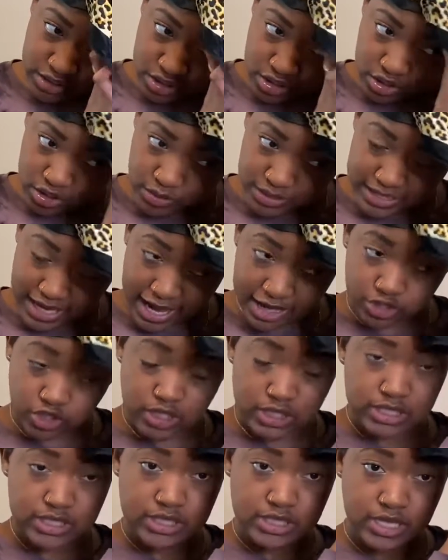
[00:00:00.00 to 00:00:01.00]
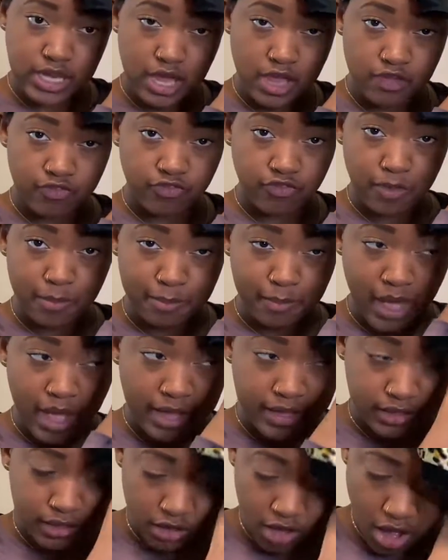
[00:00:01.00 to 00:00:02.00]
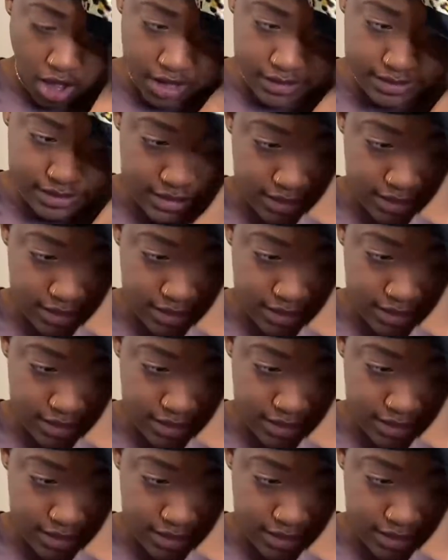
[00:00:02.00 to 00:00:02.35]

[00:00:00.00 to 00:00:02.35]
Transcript: to do is actually stuff my locks